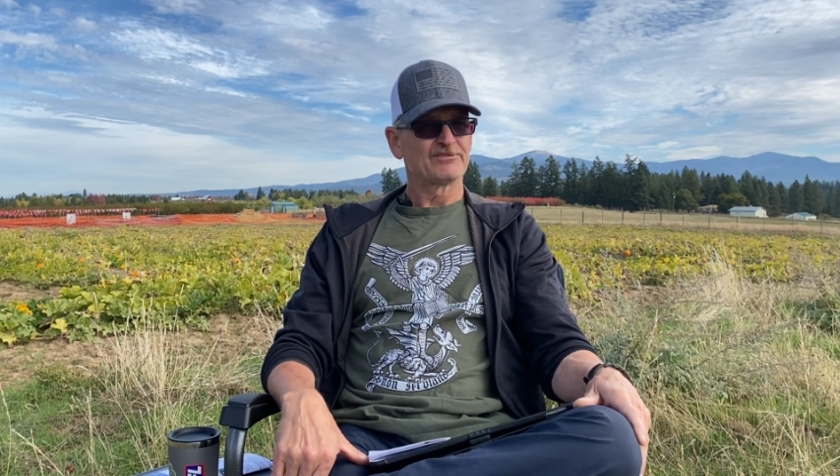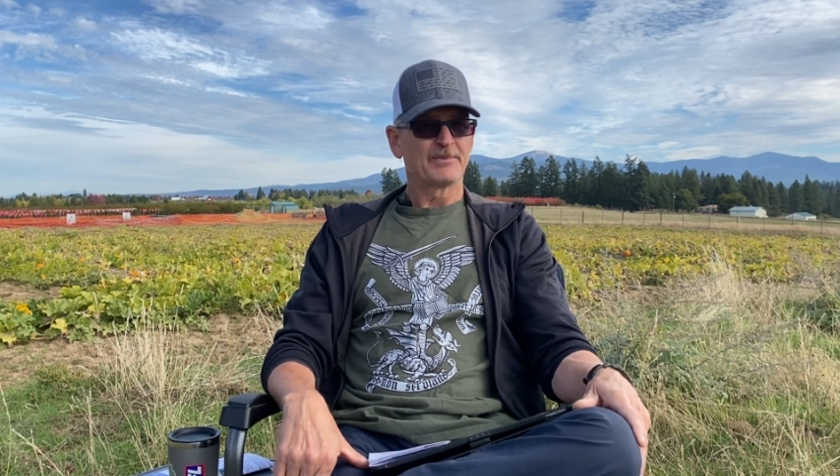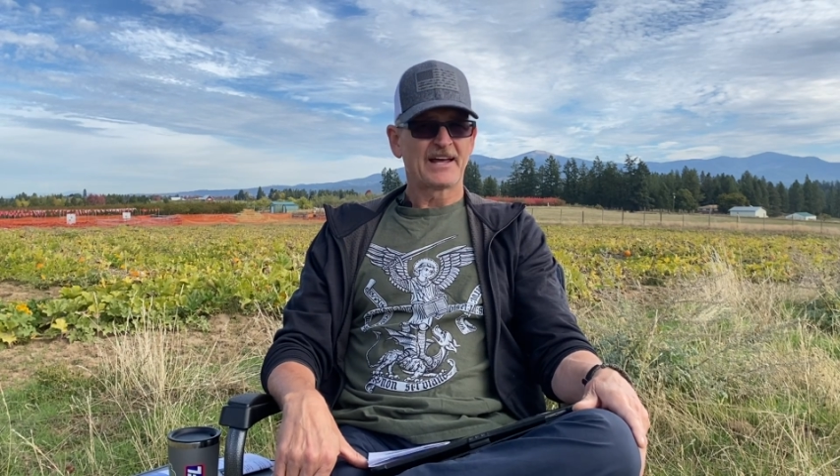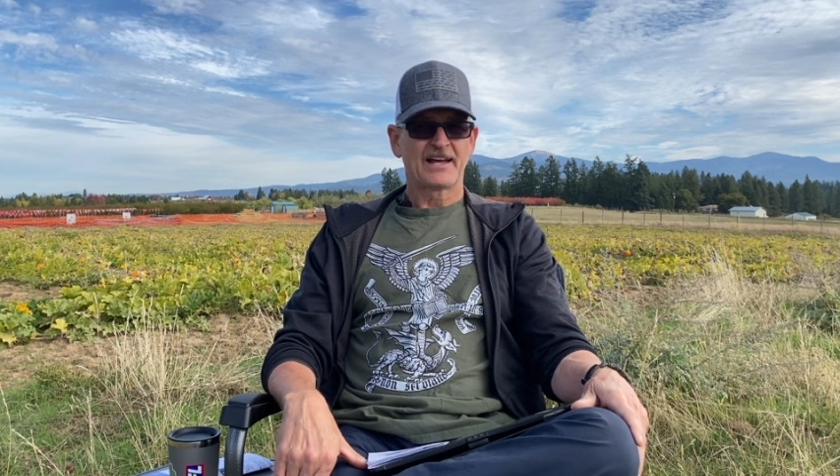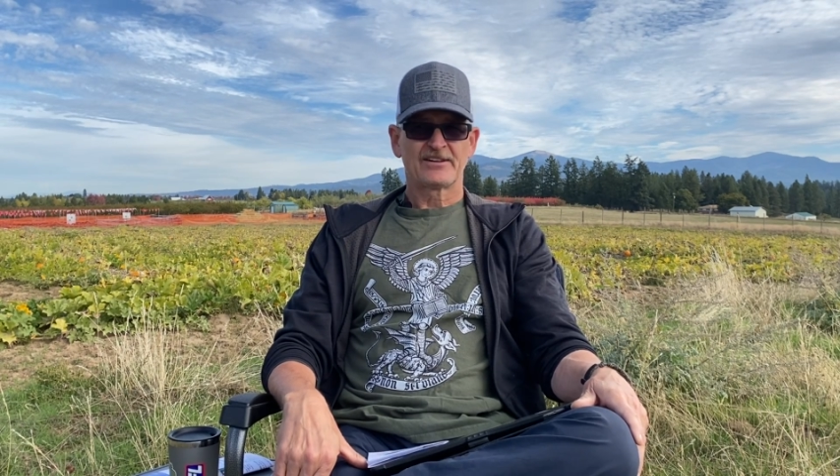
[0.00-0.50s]

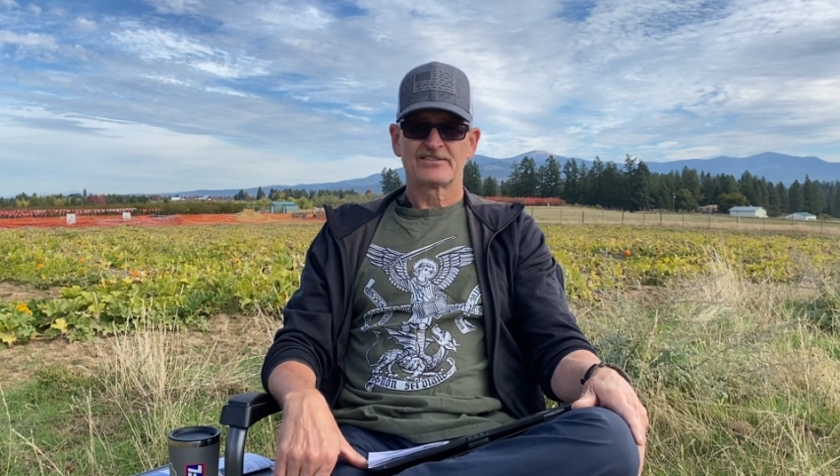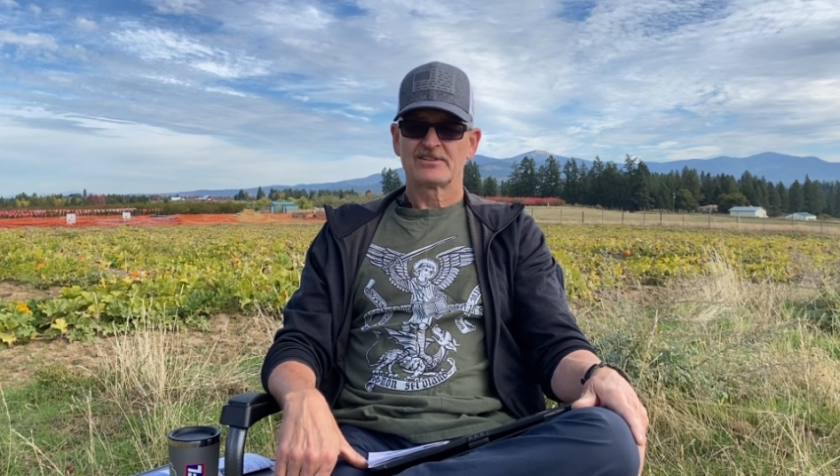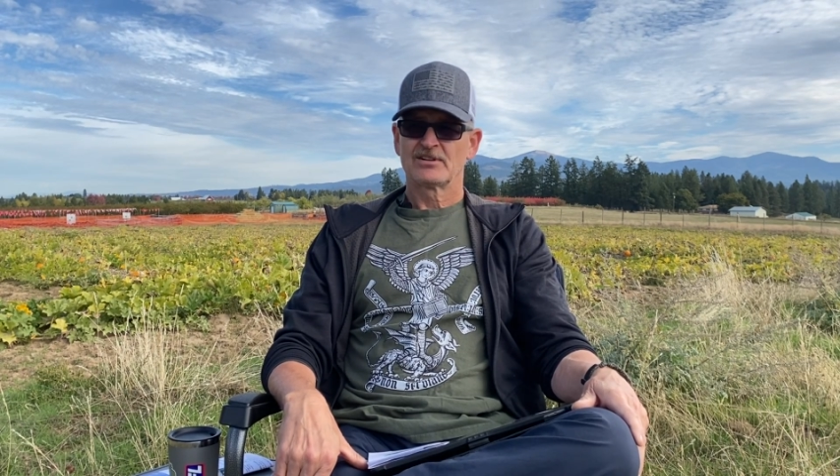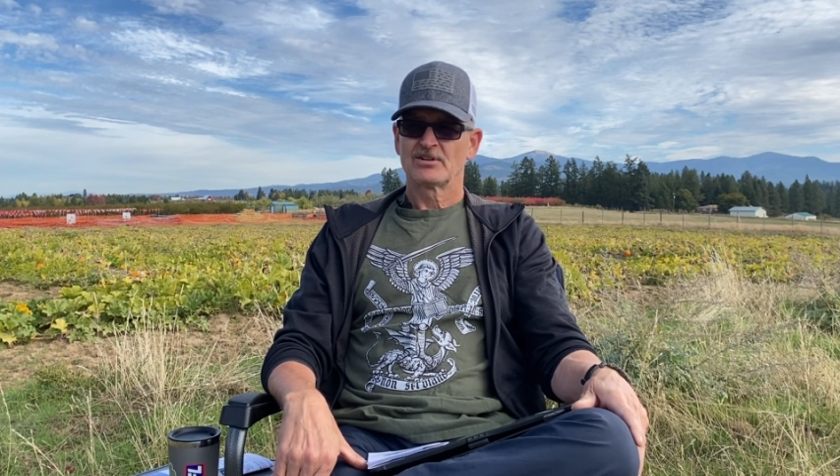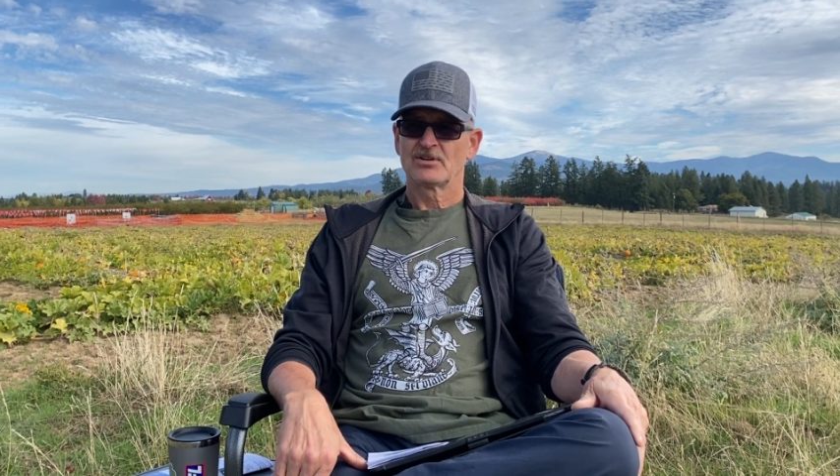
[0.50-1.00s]
Mass
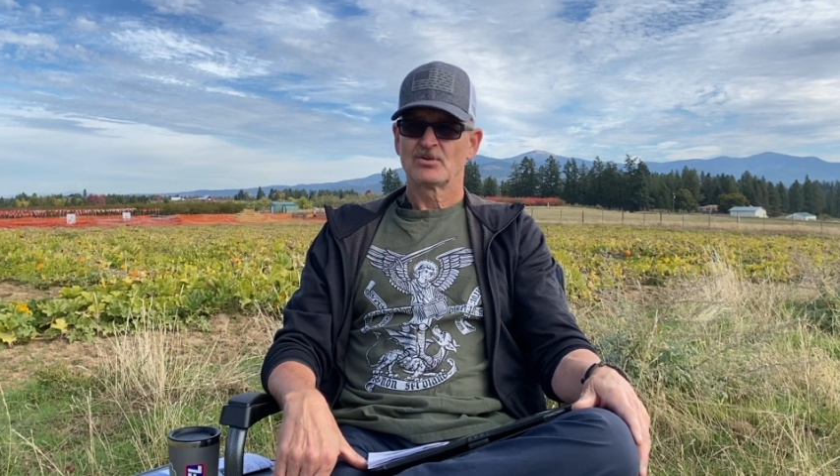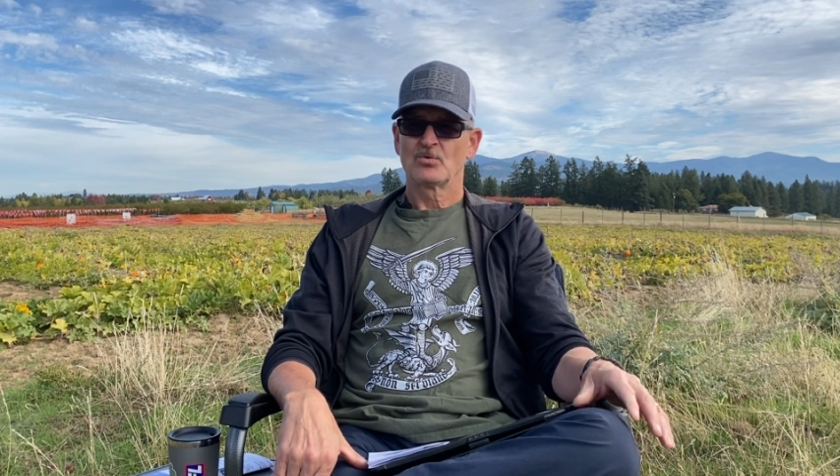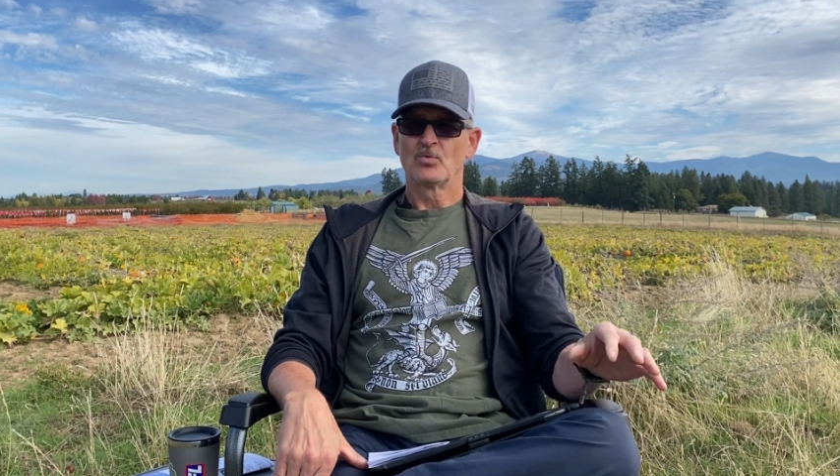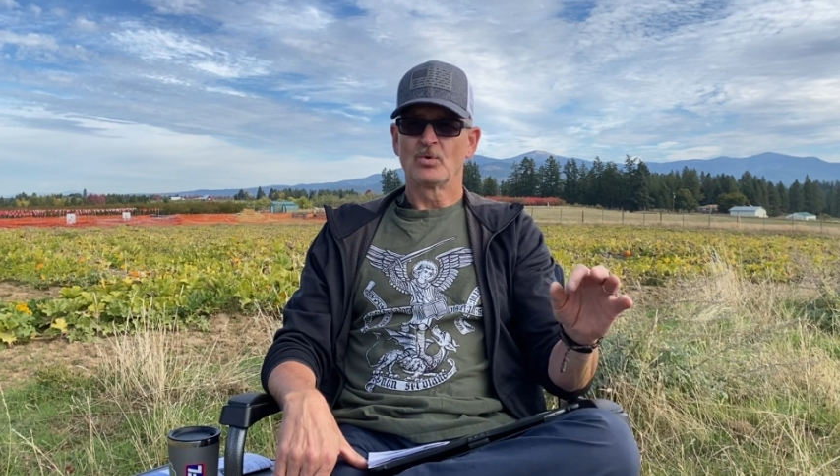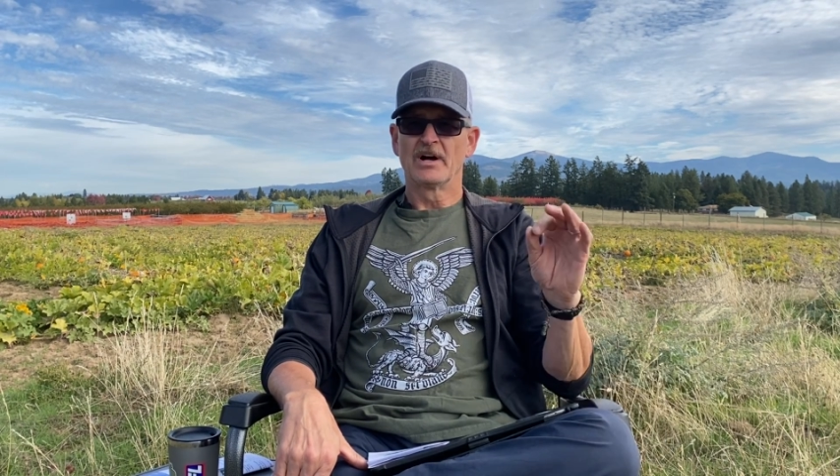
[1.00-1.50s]

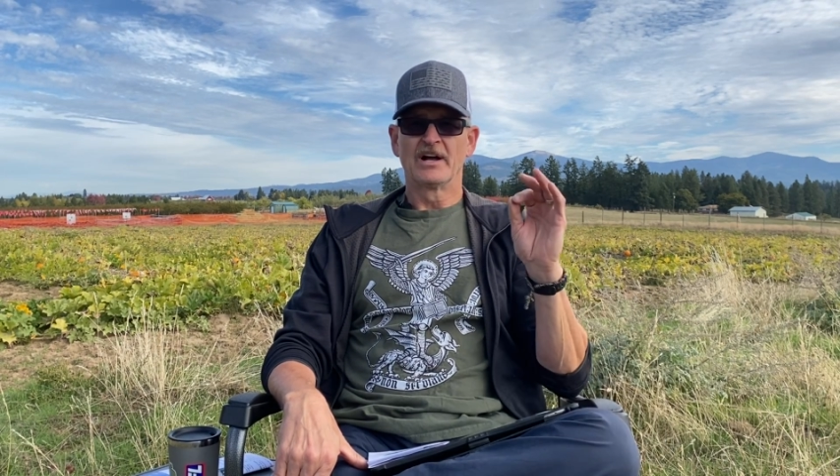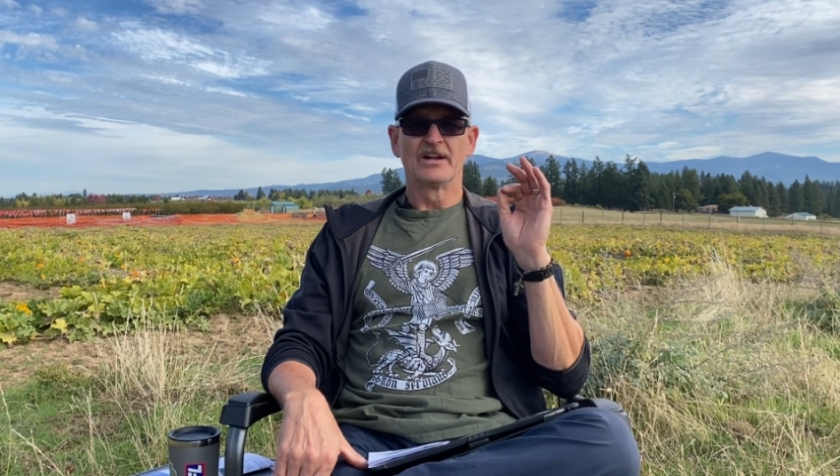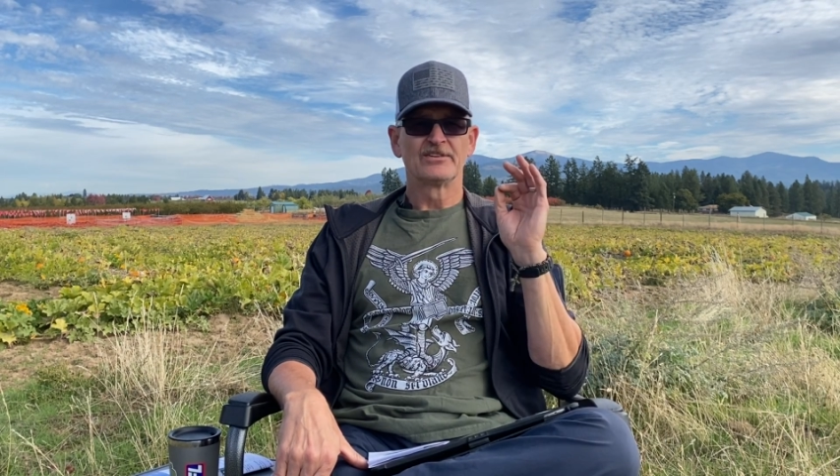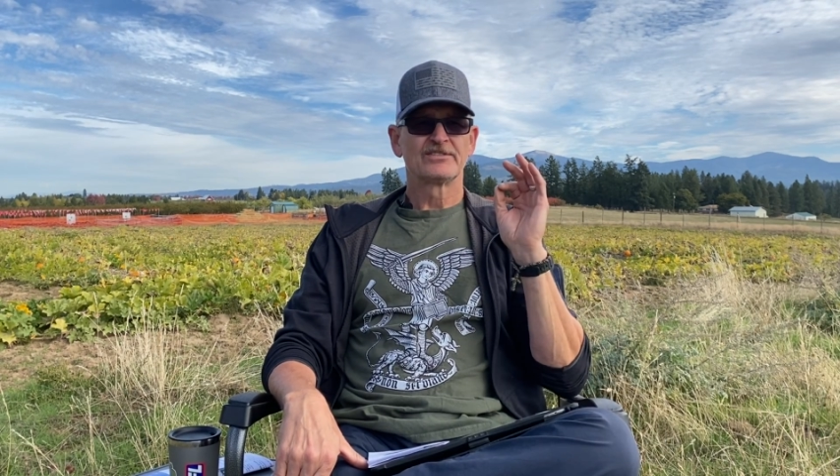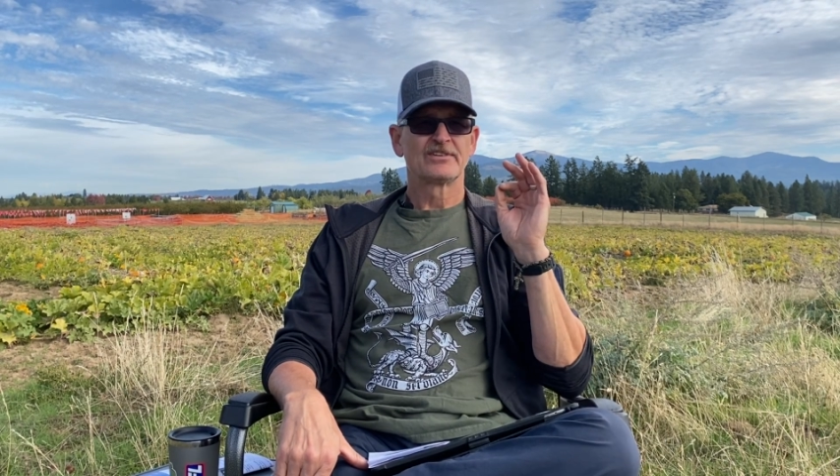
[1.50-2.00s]

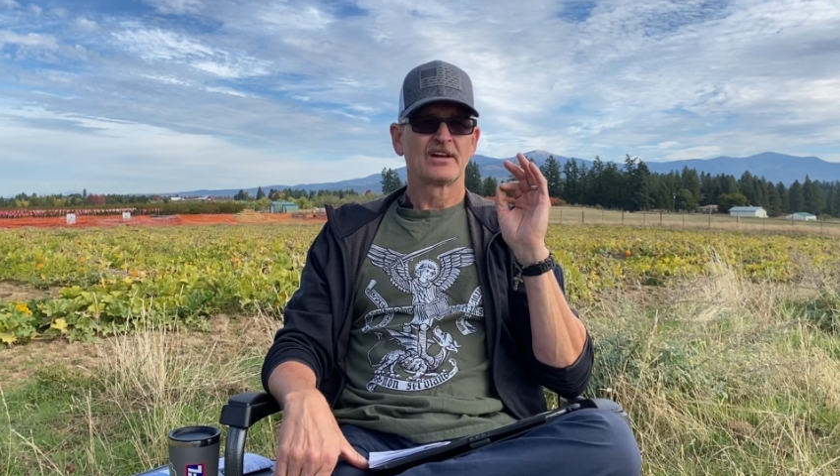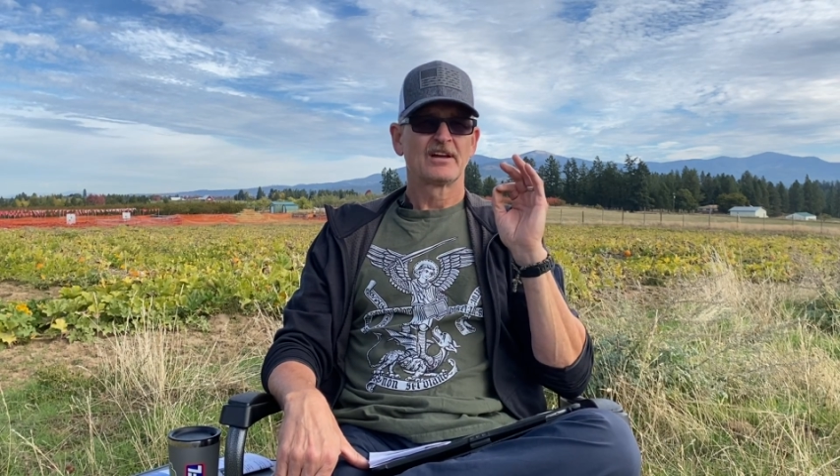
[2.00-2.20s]
was